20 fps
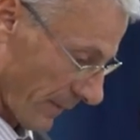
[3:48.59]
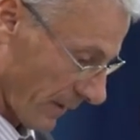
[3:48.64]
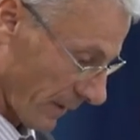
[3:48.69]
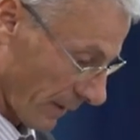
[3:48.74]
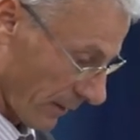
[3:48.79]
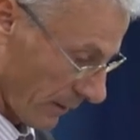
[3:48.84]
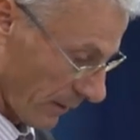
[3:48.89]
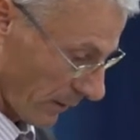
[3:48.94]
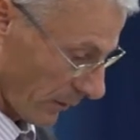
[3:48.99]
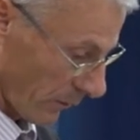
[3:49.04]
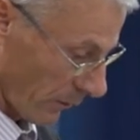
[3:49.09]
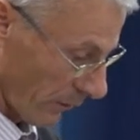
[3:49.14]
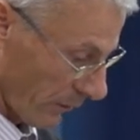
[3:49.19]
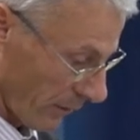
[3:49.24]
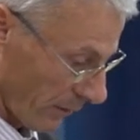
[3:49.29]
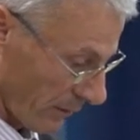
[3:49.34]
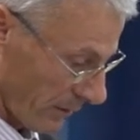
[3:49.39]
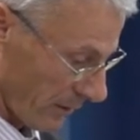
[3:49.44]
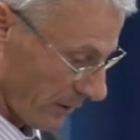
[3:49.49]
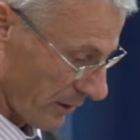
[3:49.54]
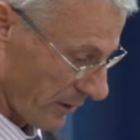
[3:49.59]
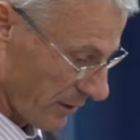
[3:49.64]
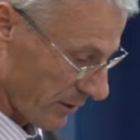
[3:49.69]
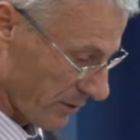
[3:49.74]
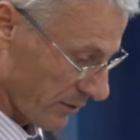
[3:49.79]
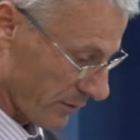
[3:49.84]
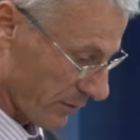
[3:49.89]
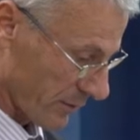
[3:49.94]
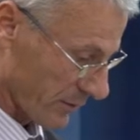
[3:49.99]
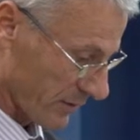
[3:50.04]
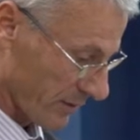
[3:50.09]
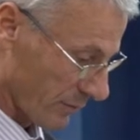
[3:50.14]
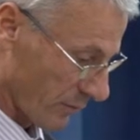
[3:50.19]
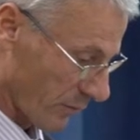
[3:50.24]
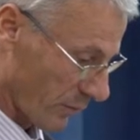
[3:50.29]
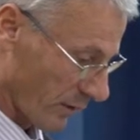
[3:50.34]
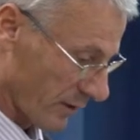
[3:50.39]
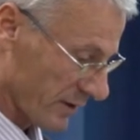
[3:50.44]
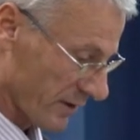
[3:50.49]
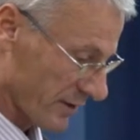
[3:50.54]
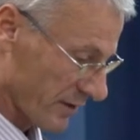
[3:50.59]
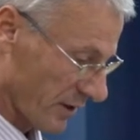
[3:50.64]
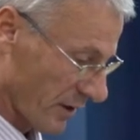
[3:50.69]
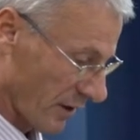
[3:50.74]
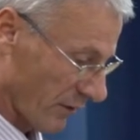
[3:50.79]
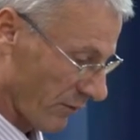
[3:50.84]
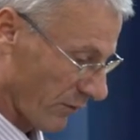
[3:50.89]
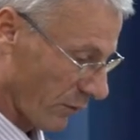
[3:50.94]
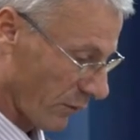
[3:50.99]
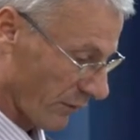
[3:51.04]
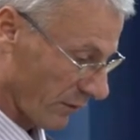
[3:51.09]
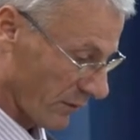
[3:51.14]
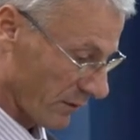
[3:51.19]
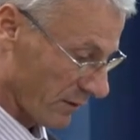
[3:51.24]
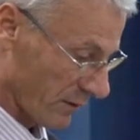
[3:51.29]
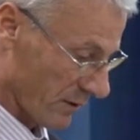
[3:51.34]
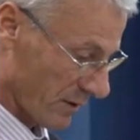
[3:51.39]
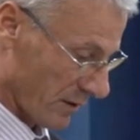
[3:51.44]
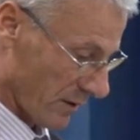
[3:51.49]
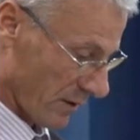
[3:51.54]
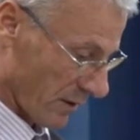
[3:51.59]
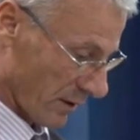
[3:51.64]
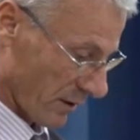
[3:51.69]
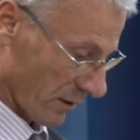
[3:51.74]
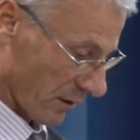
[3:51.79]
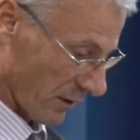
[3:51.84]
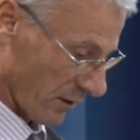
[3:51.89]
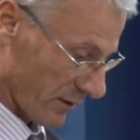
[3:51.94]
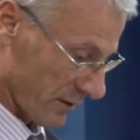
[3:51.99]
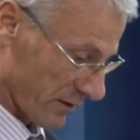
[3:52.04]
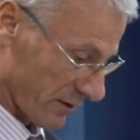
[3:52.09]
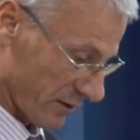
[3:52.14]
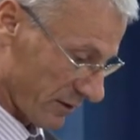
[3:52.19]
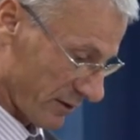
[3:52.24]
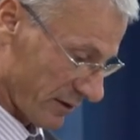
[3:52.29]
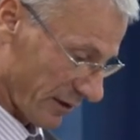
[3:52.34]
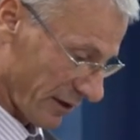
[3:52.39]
Ethnic or religious symbols have often caused